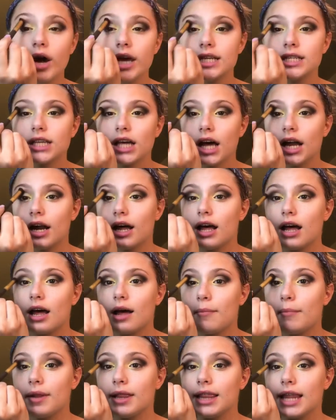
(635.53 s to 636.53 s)
We've got
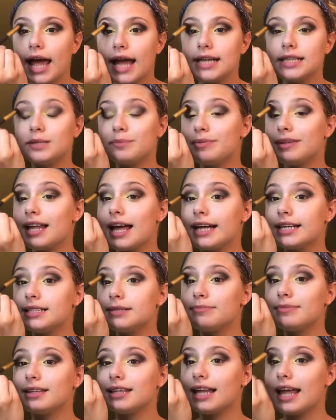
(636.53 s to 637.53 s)
to blend,
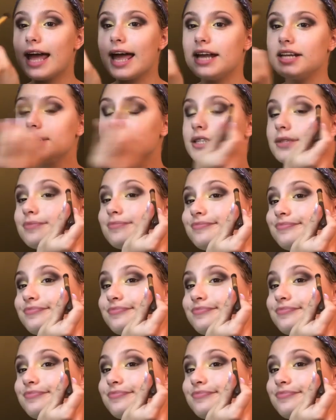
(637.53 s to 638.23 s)
blend, blend.